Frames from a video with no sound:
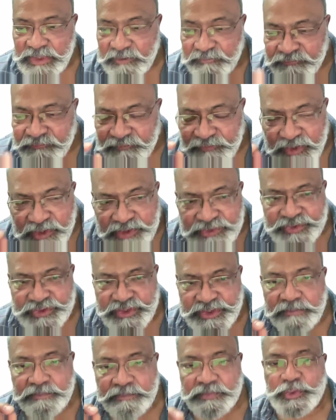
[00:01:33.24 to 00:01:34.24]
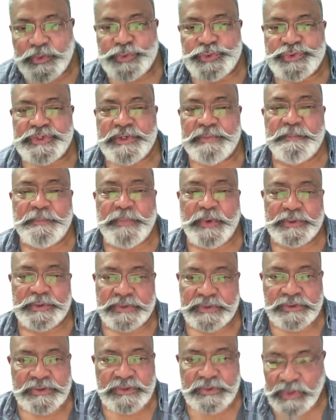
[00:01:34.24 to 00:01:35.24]
The first and most
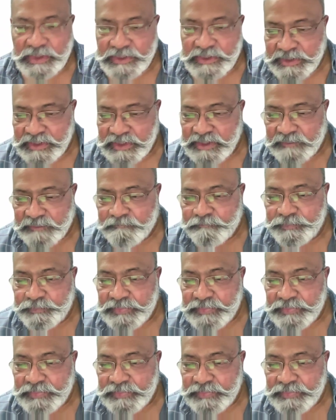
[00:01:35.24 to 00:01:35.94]
important quality